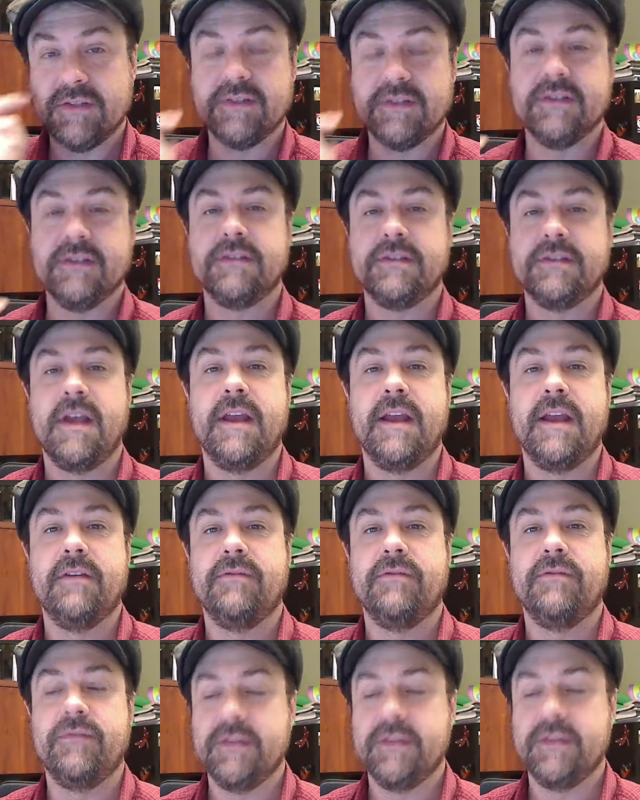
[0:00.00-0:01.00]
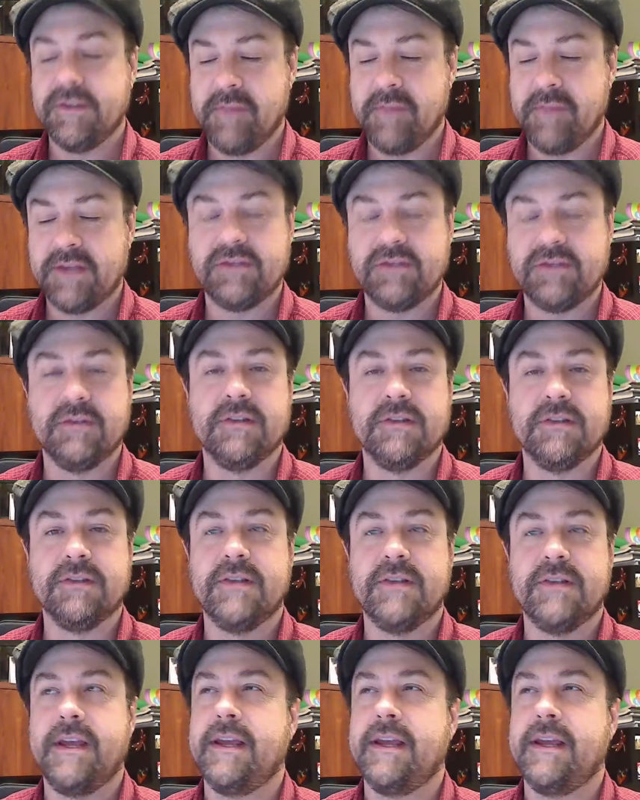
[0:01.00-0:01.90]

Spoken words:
This semester is